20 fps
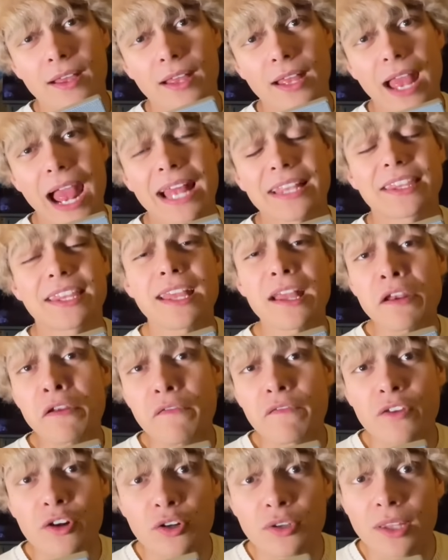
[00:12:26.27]
at the end
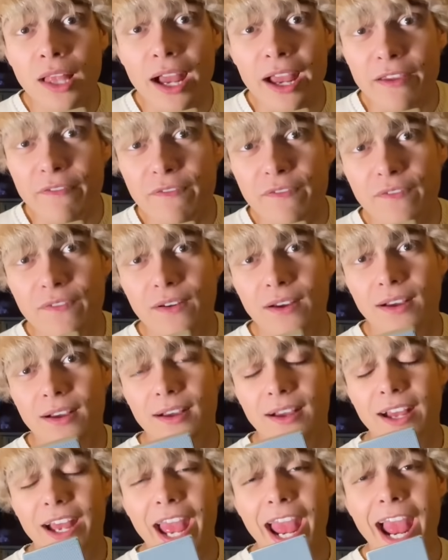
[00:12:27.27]
of your life
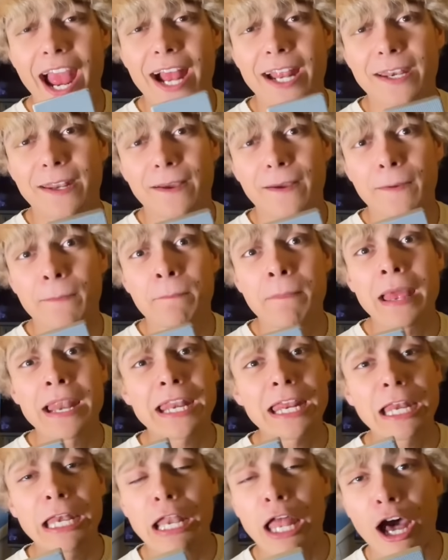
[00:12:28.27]
had
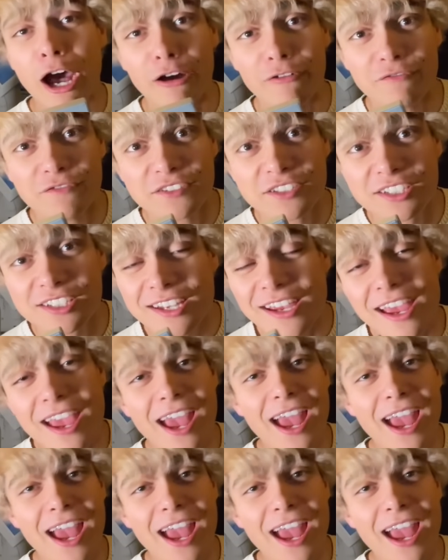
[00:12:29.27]
many loves